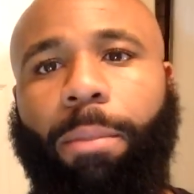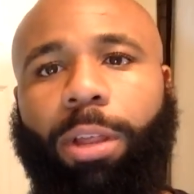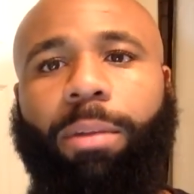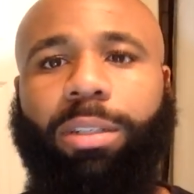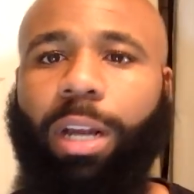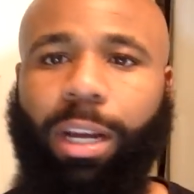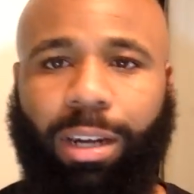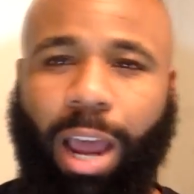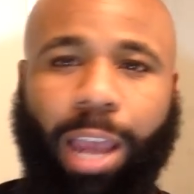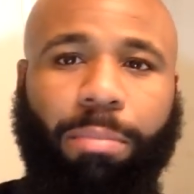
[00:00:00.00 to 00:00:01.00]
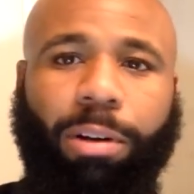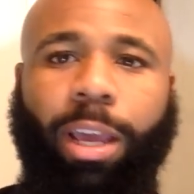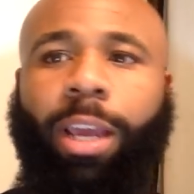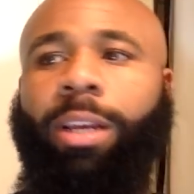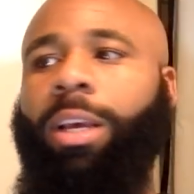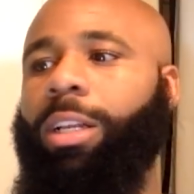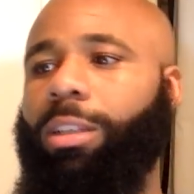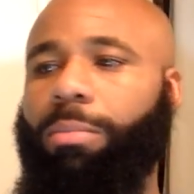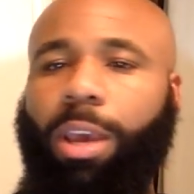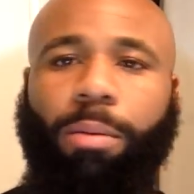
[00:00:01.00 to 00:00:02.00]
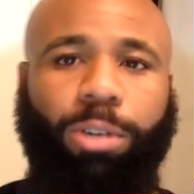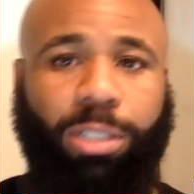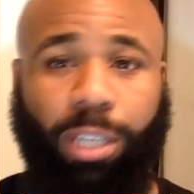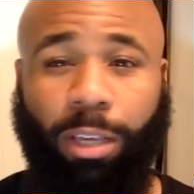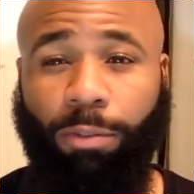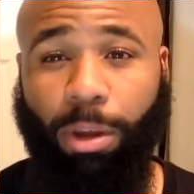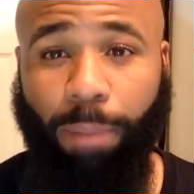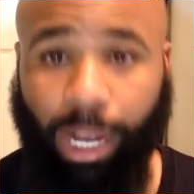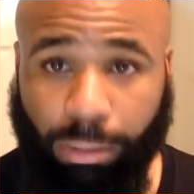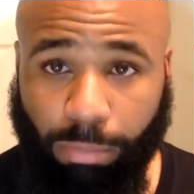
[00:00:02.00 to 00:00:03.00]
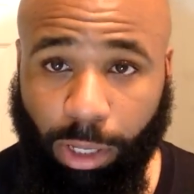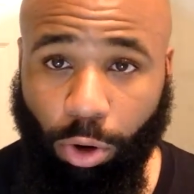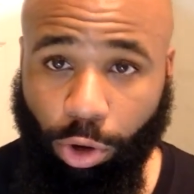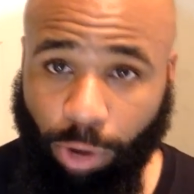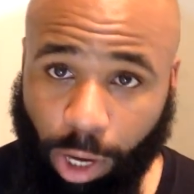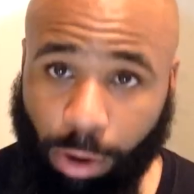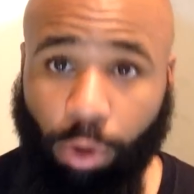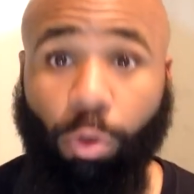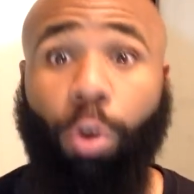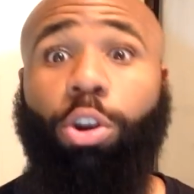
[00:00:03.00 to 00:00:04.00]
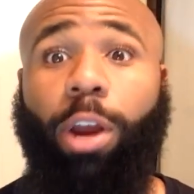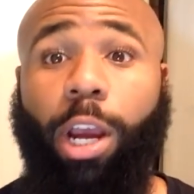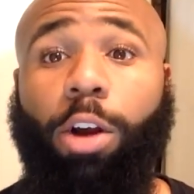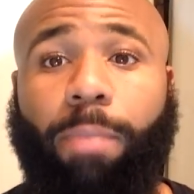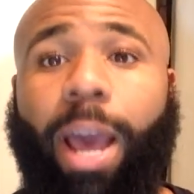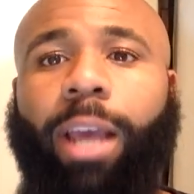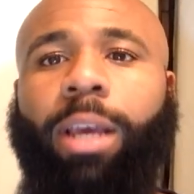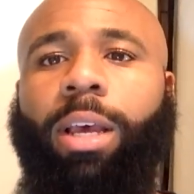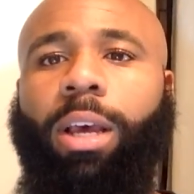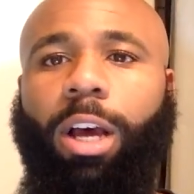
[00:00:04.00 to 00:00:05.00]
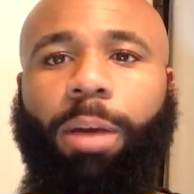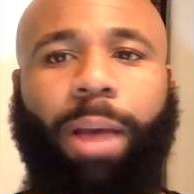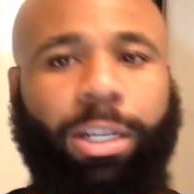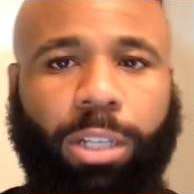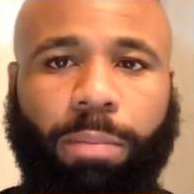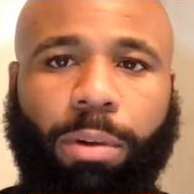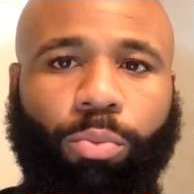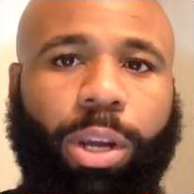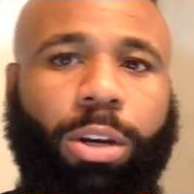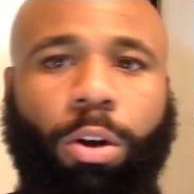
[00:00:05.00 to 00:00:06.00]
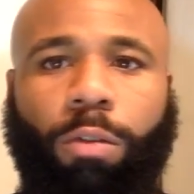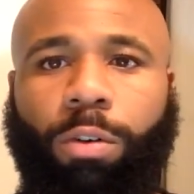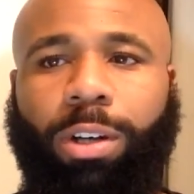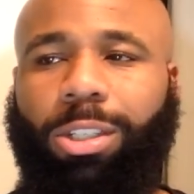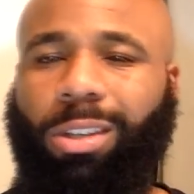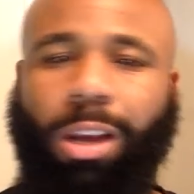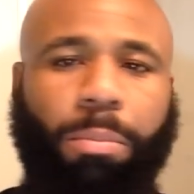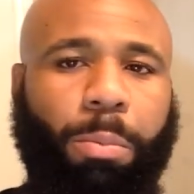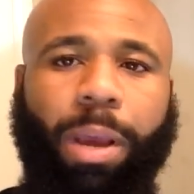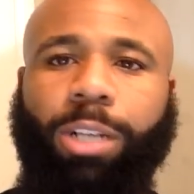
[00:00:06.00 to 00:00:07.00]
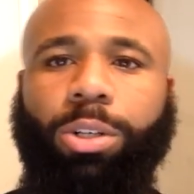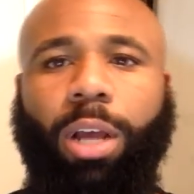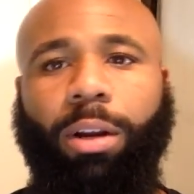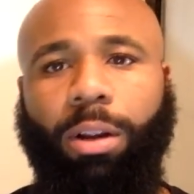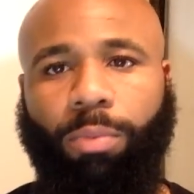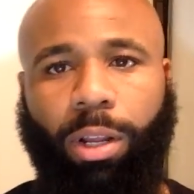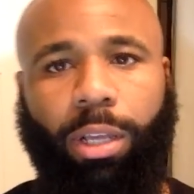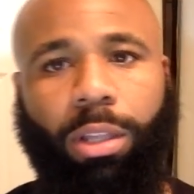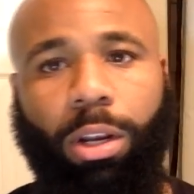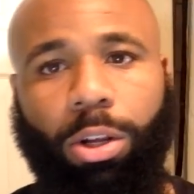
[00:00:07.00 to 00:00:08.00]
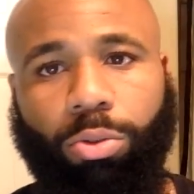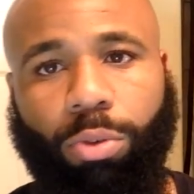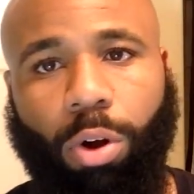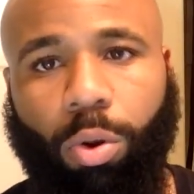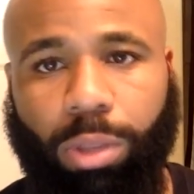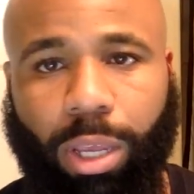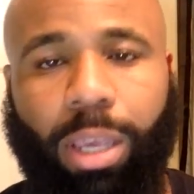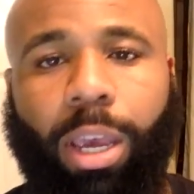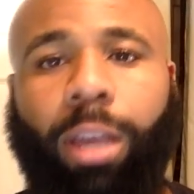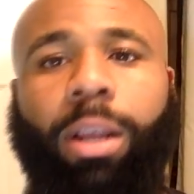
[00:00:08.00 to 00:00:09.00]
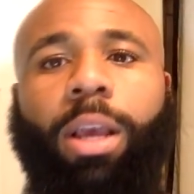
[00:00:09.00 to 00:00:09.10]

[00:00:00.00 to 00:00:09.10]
pretty much like a diet plan to be able to see if you can possibly grow your hair back. I've actually been reading over it, just a couple pages. I didn't really get to look through the whole thing yet,